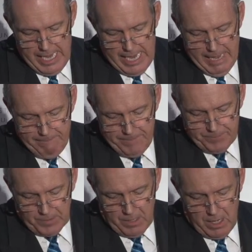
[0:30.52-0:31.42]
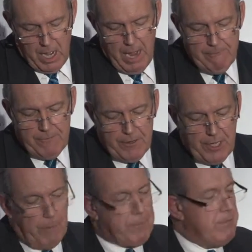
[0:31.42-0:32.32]
I'm
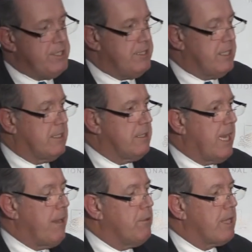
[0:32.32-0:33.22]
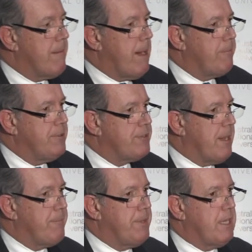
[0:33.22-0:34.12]
very optimistic that they will come up with
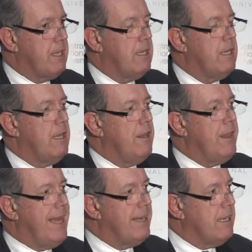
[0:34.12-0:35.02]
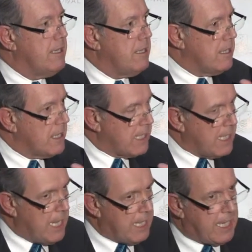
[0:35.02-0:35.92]
something that
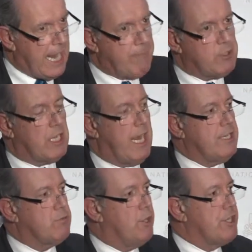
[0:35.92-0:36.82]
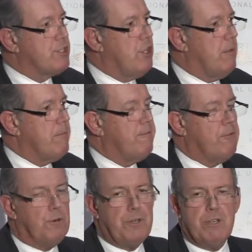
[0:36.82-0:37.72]
encapsulates what has gone
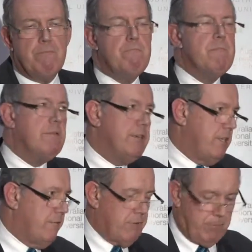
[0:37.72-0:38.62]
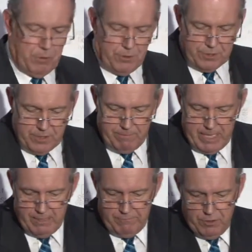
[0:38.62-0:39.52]
before in the myriad of reports that
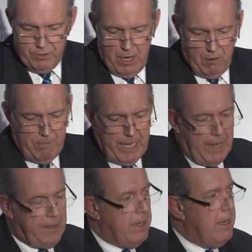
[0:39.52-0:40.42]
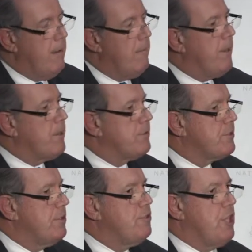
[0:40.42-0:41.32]
many of you know about, but
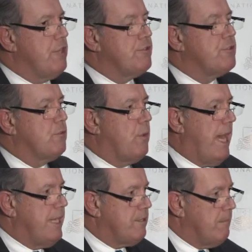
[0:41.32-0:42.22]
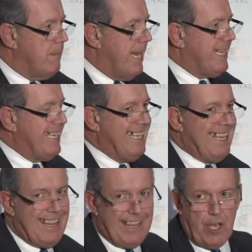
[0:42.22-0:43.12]
also shows us the way to make
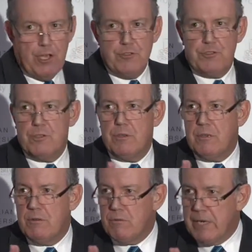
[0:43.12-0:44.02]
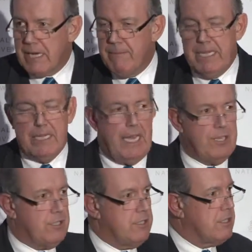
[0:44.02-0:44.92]
those
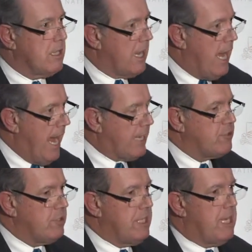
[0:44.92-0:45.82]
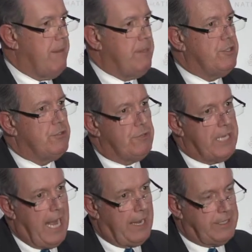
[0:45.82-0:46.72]
recommendations actually come into
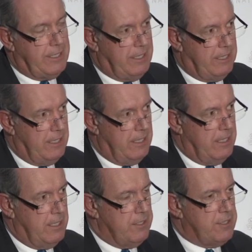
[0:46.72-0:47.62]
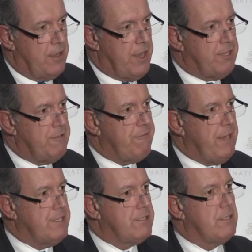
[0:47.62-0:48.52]
reality, so that
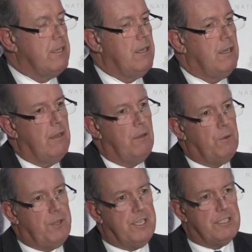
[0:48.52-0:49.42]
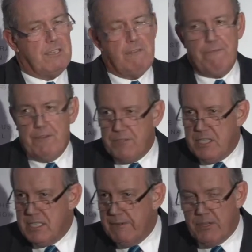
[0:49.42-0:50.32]
Defence, with its
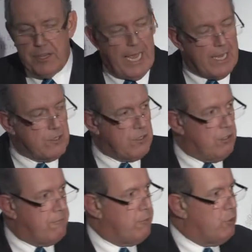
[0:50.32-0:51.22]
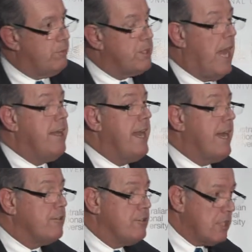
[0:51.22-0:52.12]
57,000 uniforms and
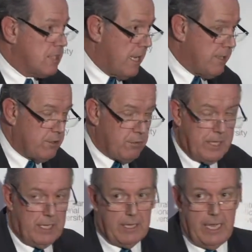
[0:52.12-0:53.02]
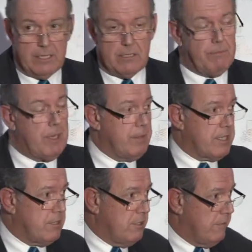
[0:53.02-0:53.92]
now just under 20,000
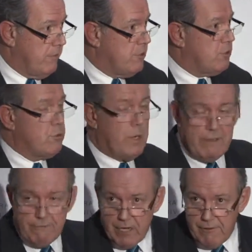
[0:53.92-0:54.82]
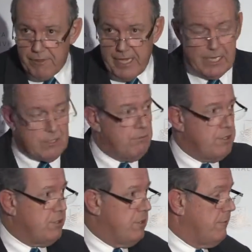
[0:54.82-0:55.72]
public servants, 25,000
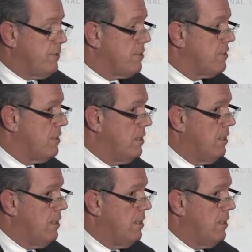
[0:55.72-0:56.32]
reservists,